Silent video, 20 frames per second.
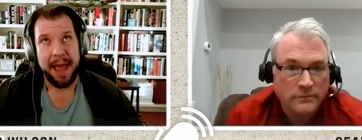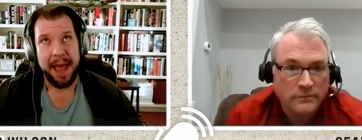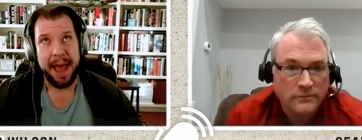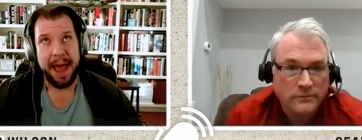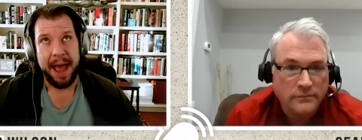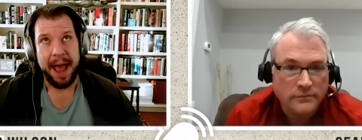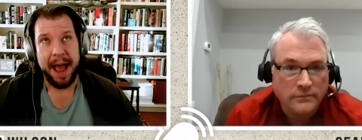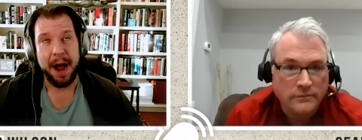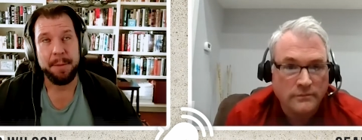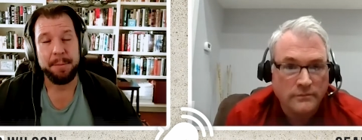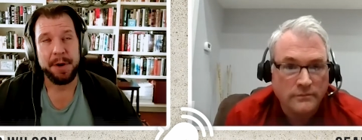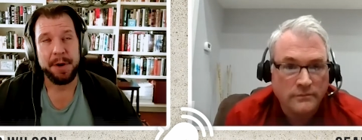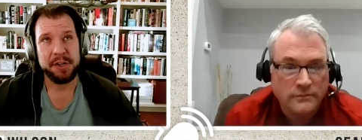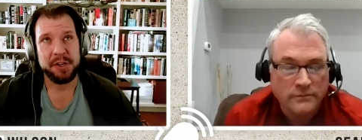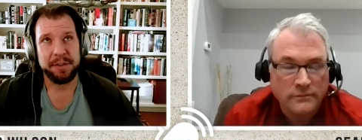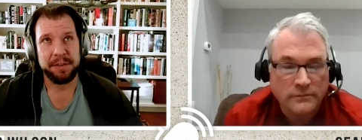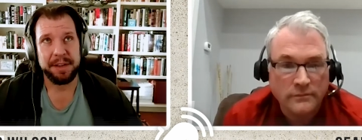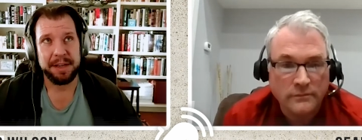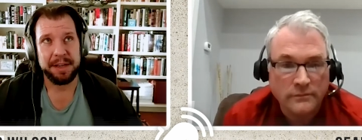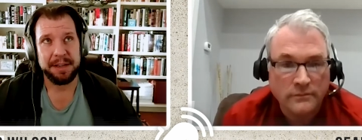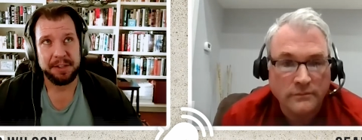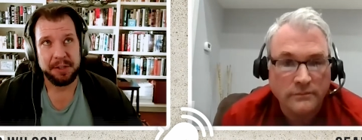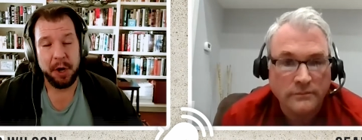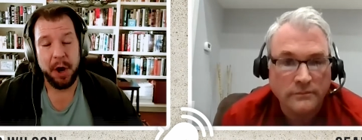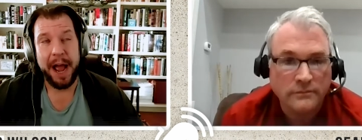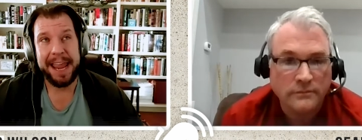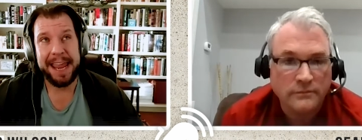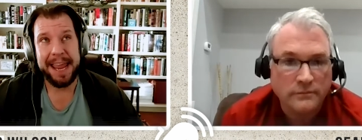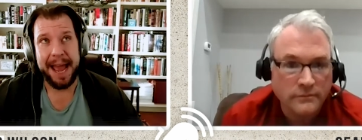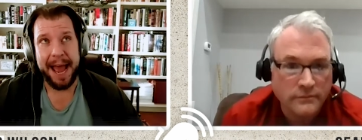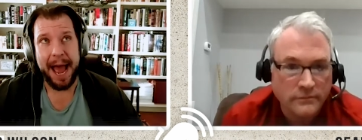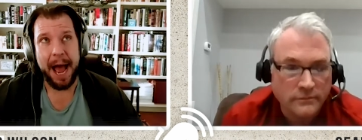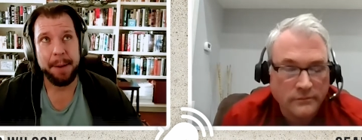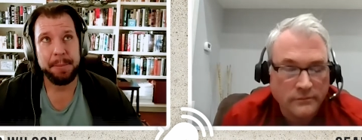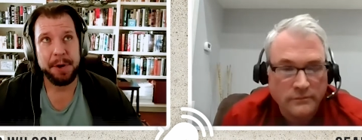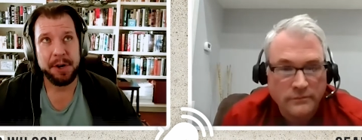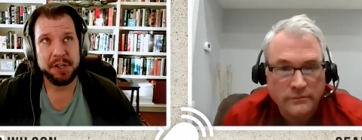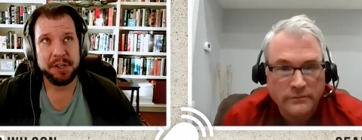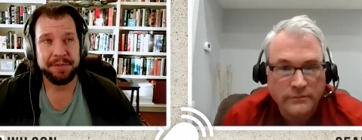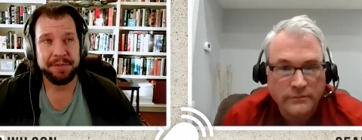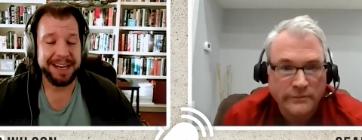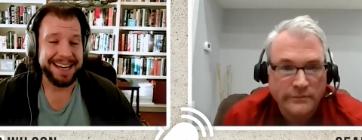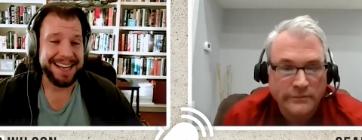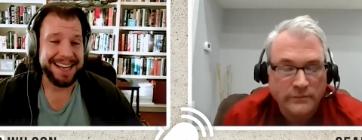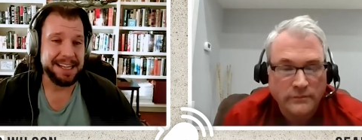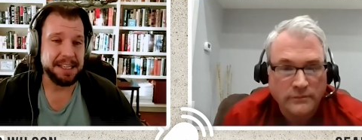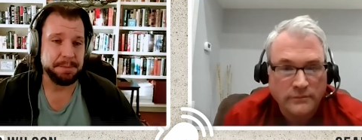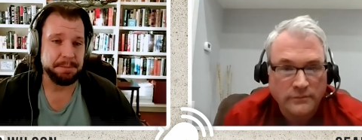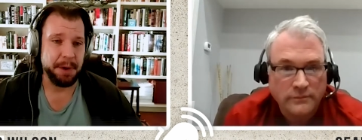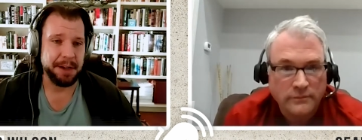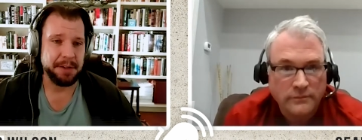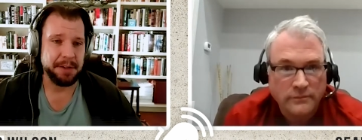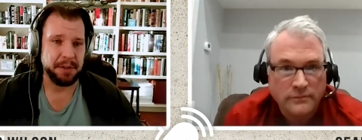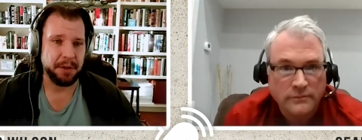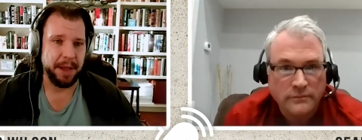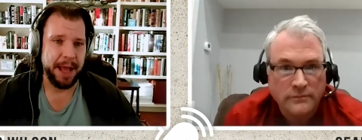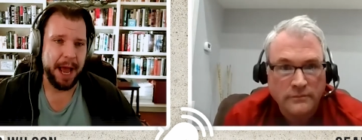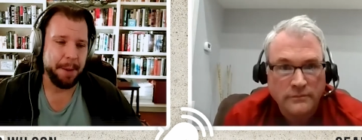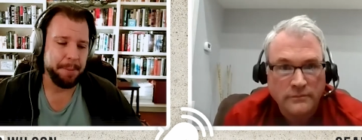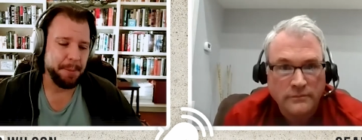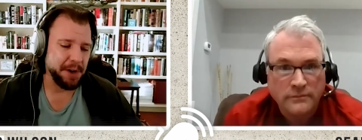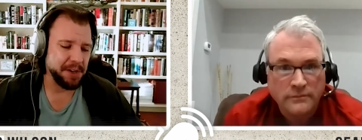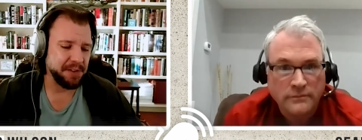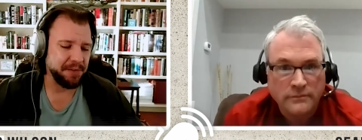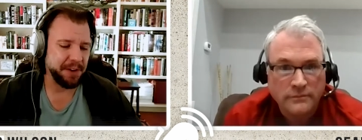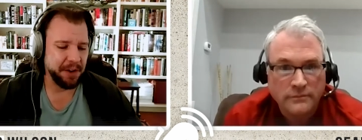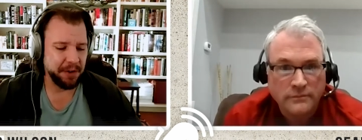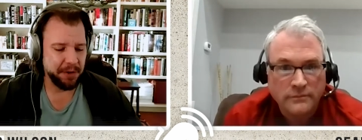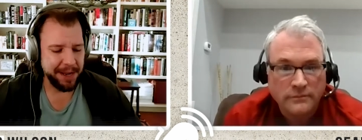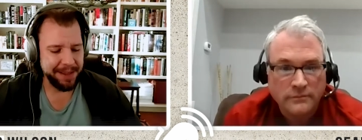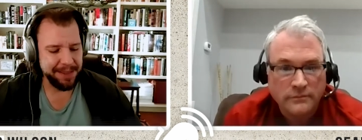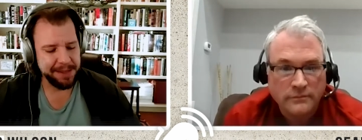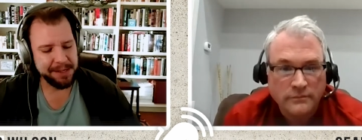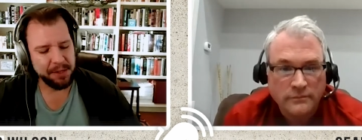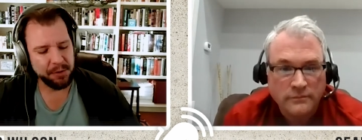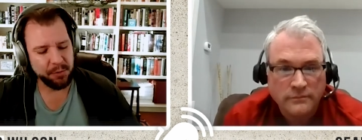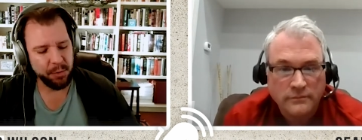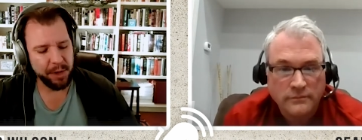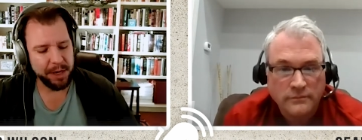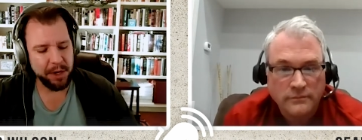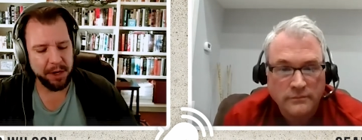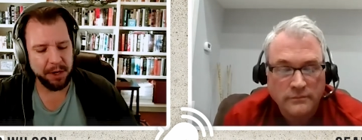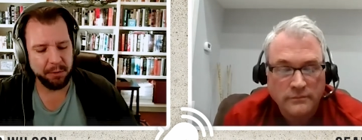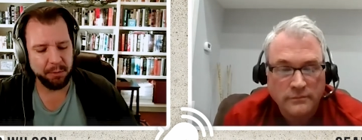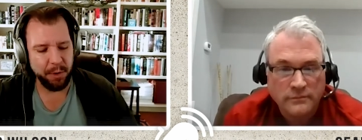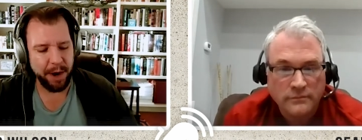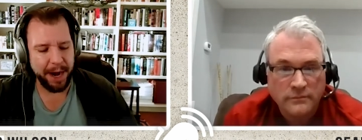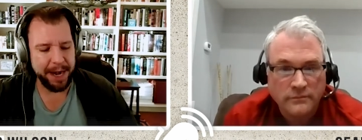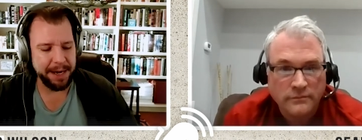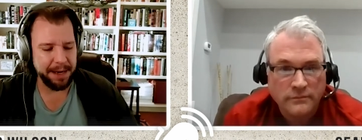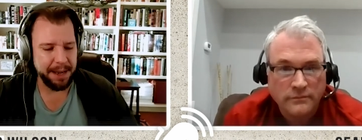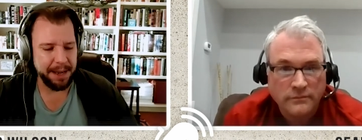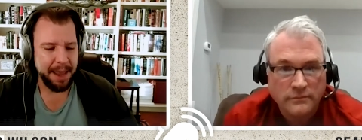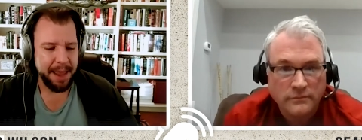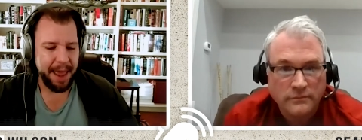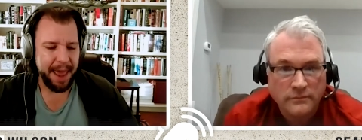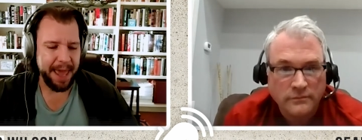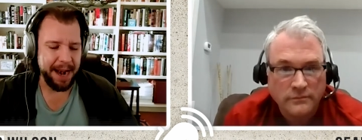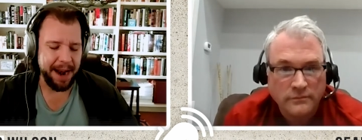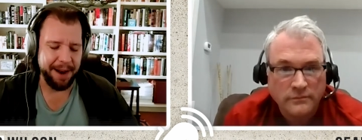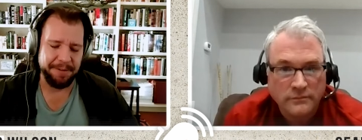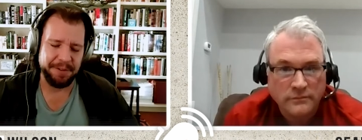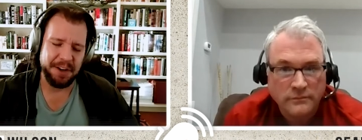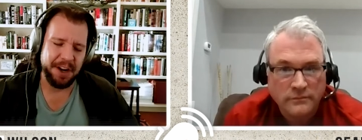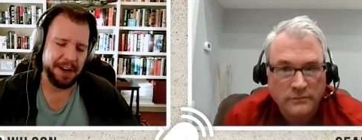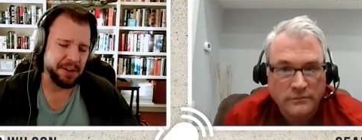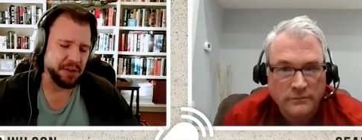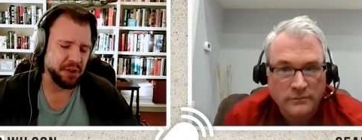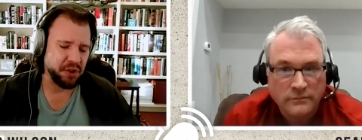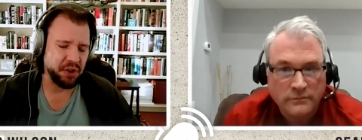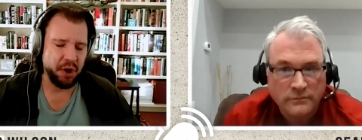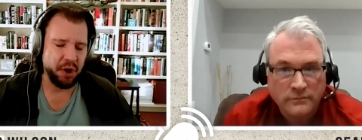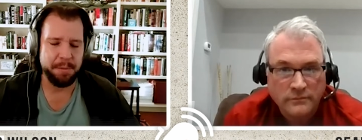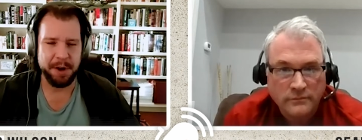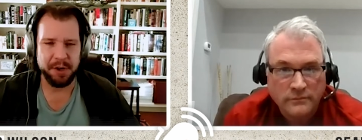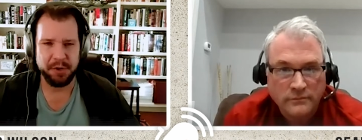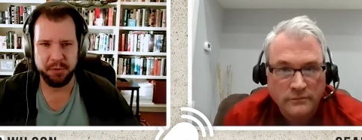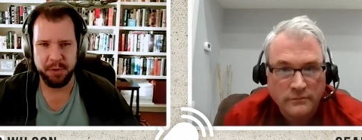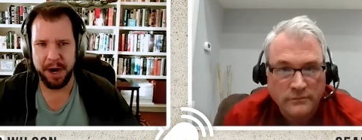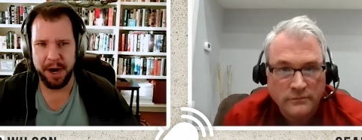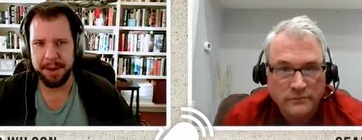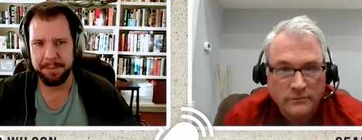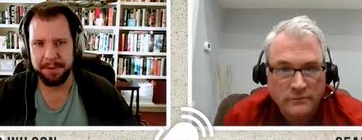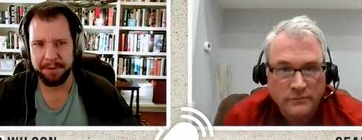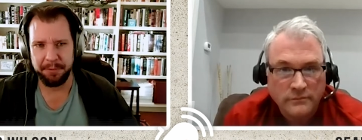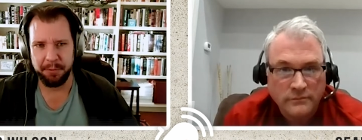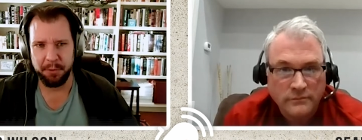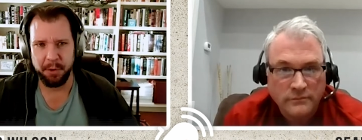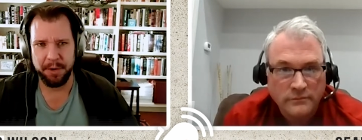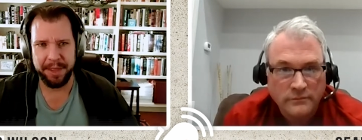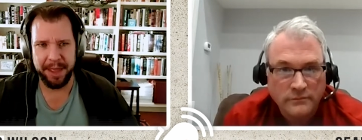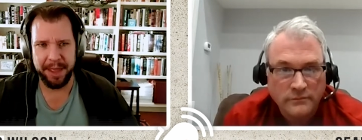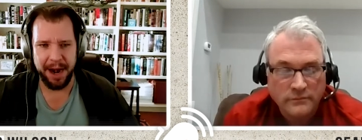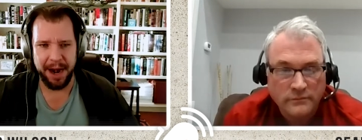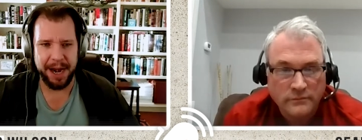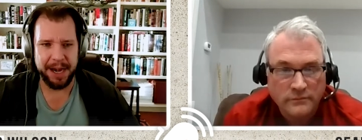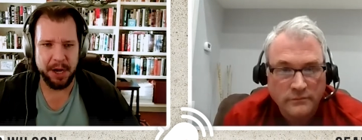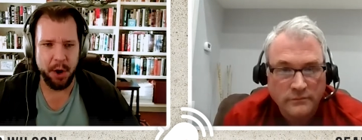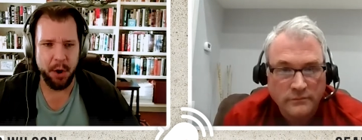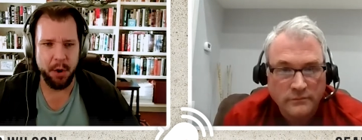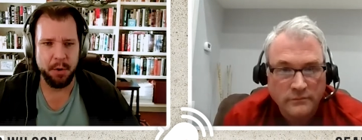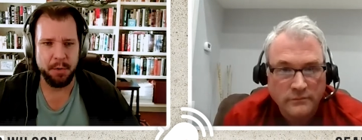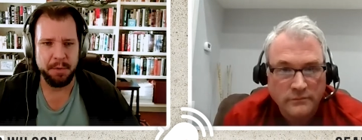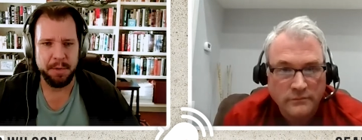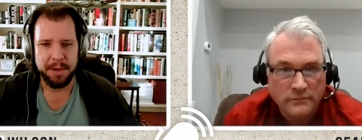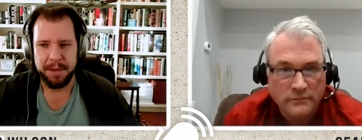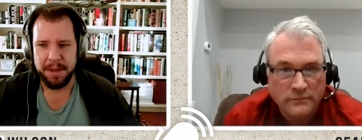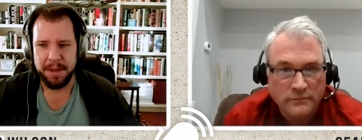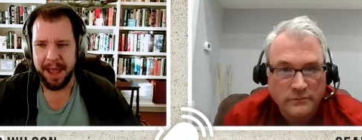Speaker 1: how much of it so yeah how much of it is muscle how much of it okay this is what i'm going to write and I've done so much writing before that I know